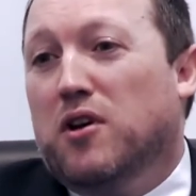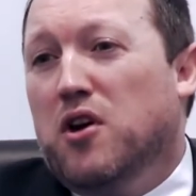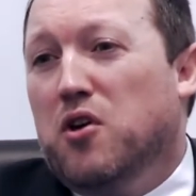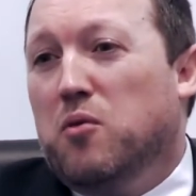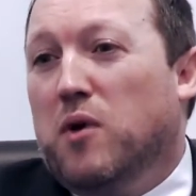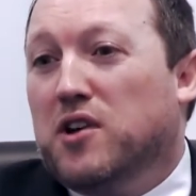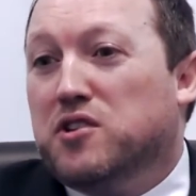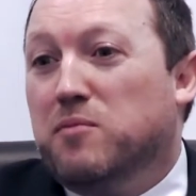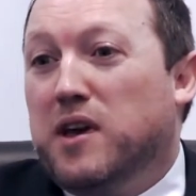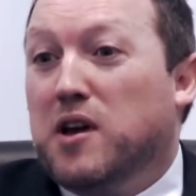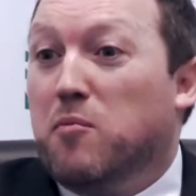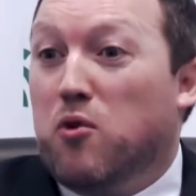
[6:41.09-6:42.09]
who want to
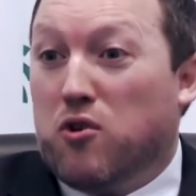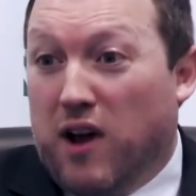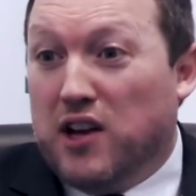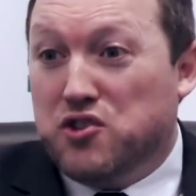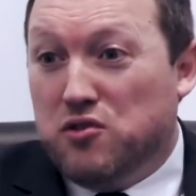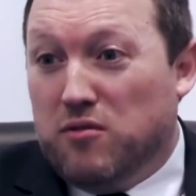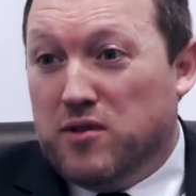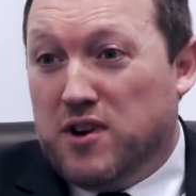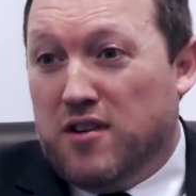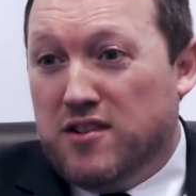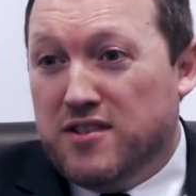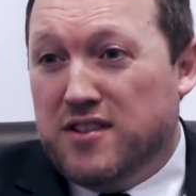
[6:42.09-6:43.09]
make a more gradual
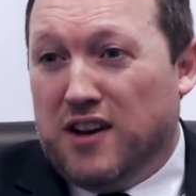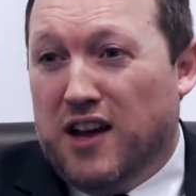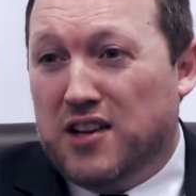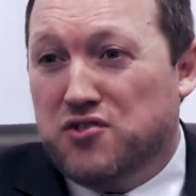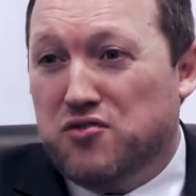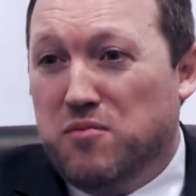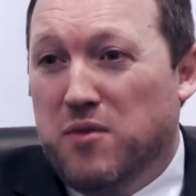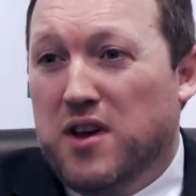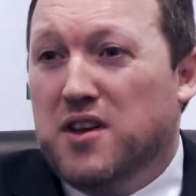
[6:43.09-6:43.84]
return to the classroom.